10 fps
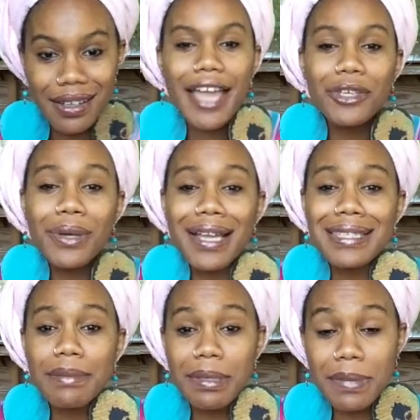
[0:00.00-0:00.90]
And you guys
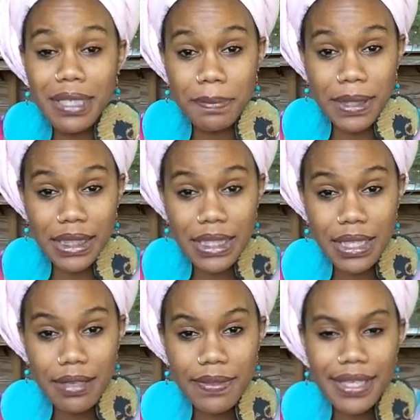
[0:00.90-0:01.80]
can be
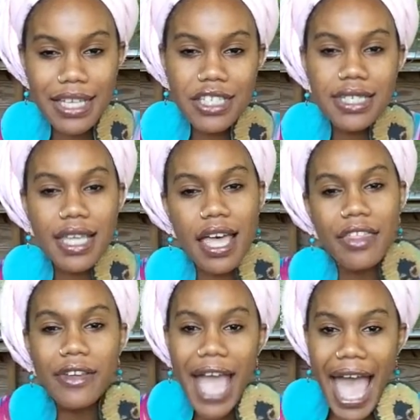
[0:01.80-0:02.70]
manipulative, and that's just the
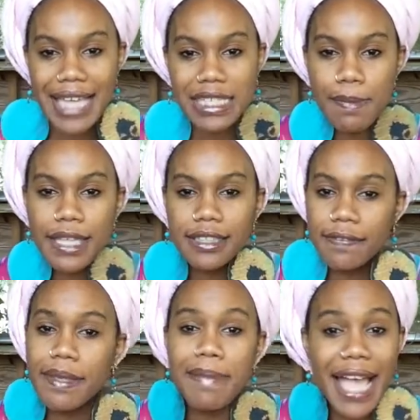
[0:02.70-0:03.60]
other aspect
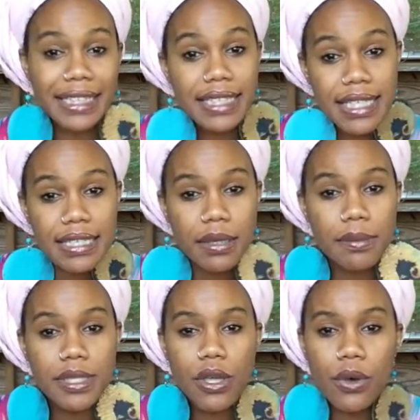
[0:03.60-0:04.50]
of the
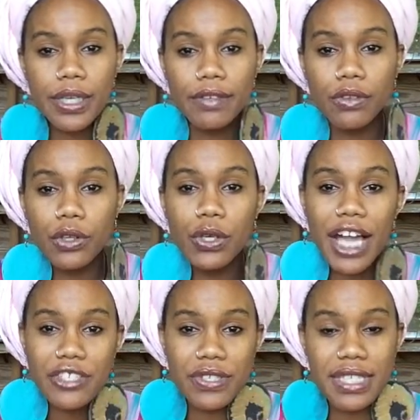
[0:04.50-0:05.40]
magnetism. So even though you
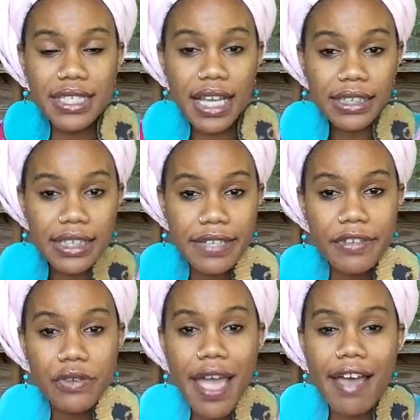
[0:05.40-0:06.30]
guys are seductive
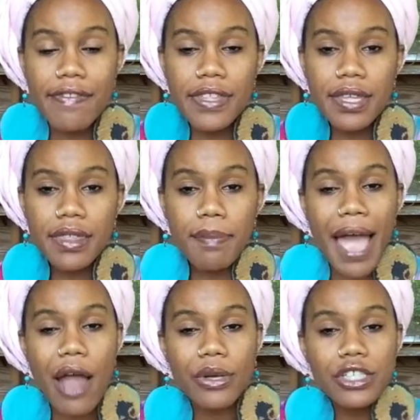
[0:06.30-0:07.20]
and you have the
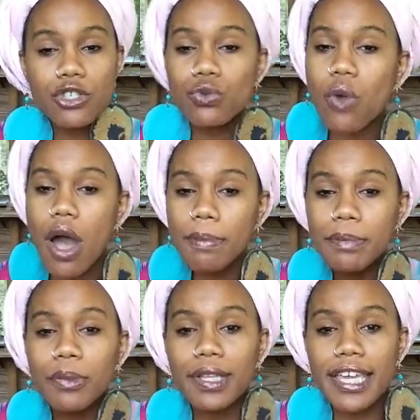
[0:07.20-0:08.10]
power to draw
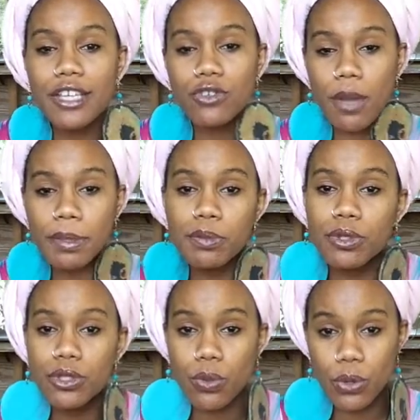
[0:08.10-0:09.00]
people in, draw
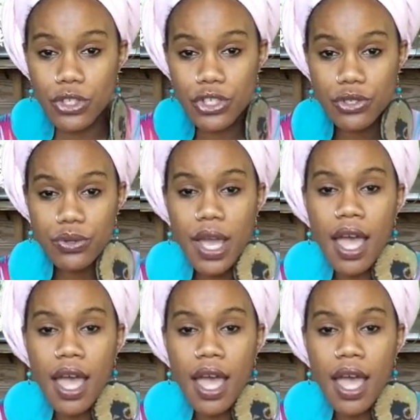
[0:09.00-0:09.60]
people towards you,